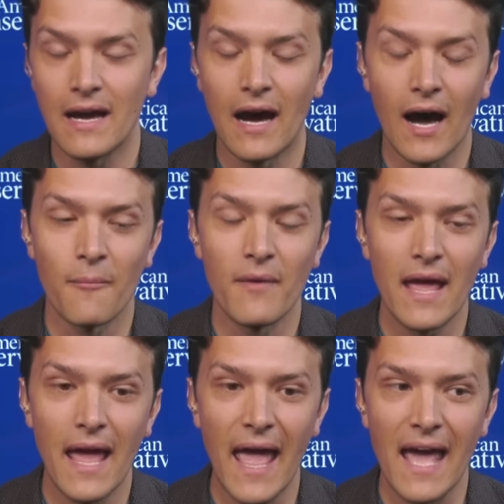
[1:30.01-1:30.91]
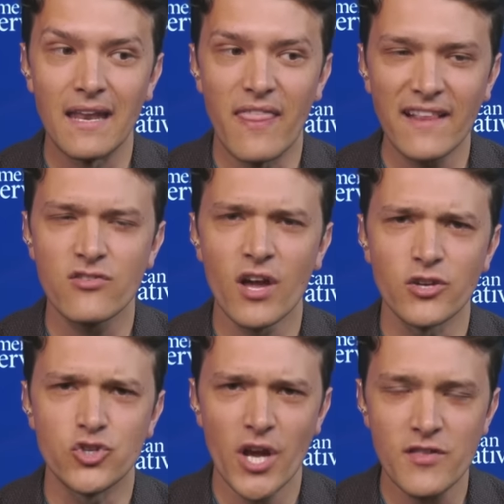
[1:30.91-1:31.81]
Um, and that's
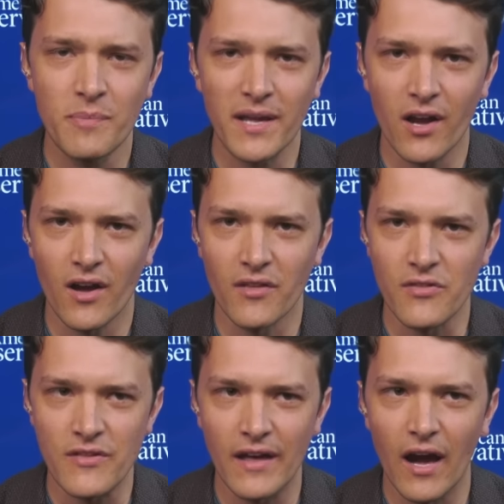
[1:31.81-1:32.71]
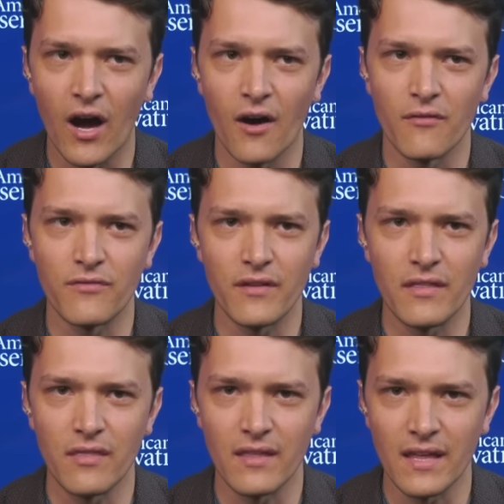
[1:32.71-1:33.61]
not just because of
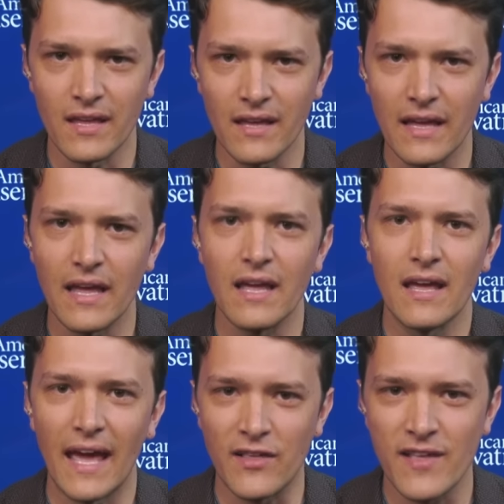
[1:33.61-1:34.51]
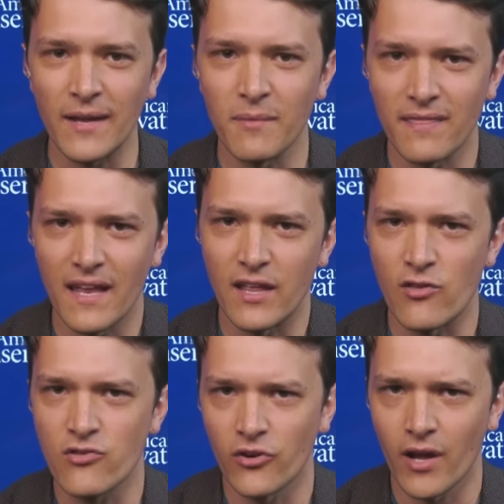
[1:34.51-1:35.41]
the excitement that he
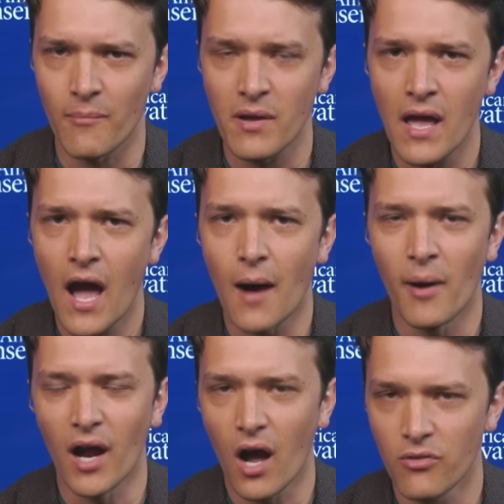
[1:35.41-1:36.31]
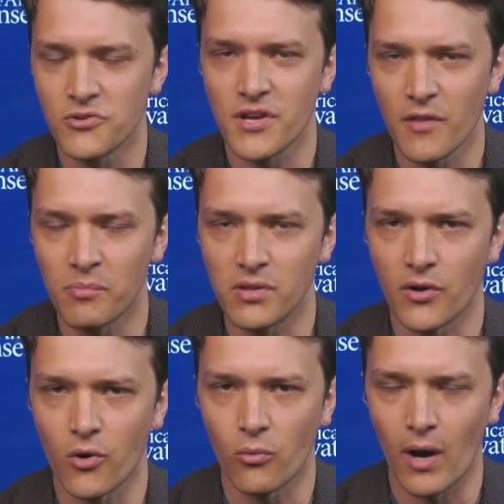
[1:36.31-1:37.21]
stirred up among others on the
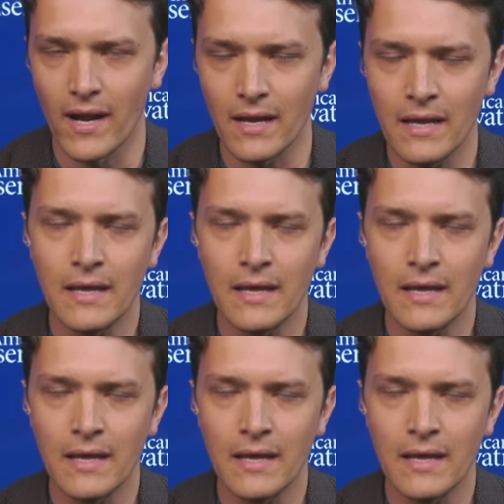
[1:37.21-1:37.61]
political right,